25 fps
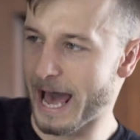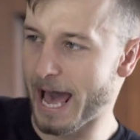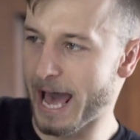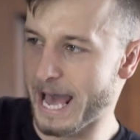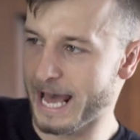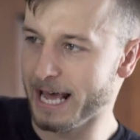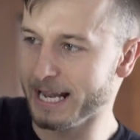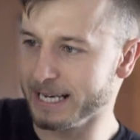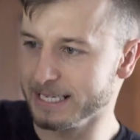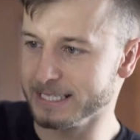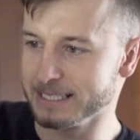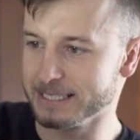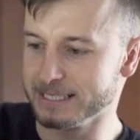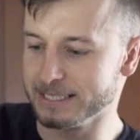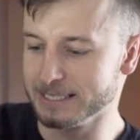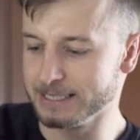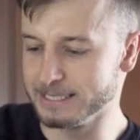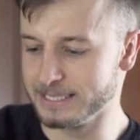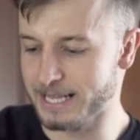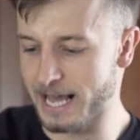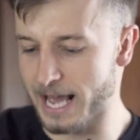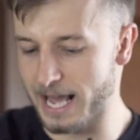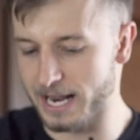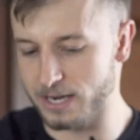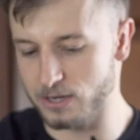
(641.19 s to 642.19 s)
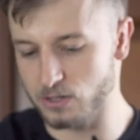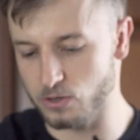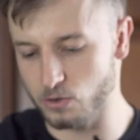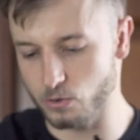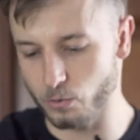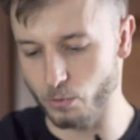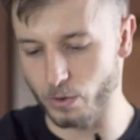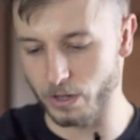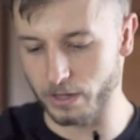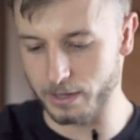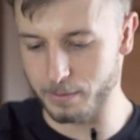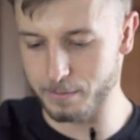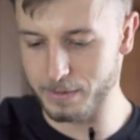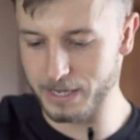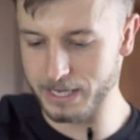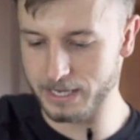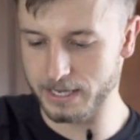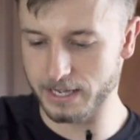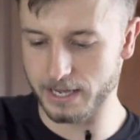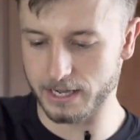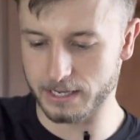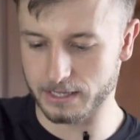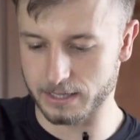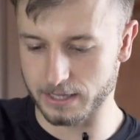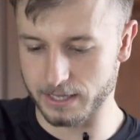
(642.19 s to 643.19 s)
and then you will
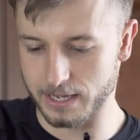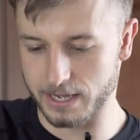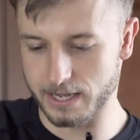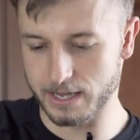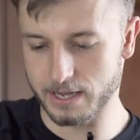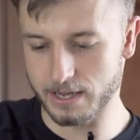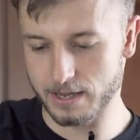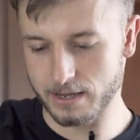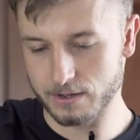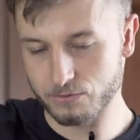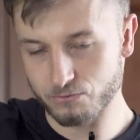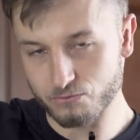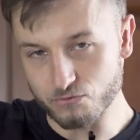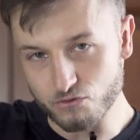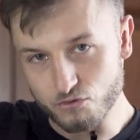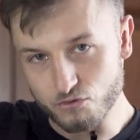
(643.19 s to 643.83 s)
immediately